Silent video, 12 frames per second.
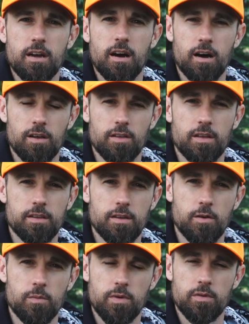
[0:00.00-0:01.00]
You
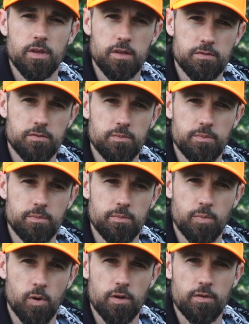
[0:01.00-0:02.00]
know, he's
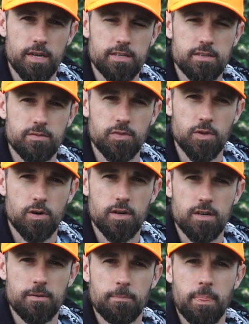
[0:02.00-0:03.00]
born and raised in
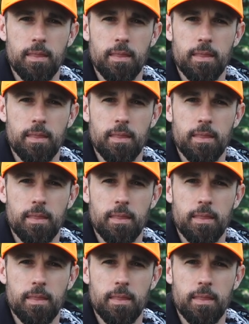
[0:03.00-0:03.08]
Florida,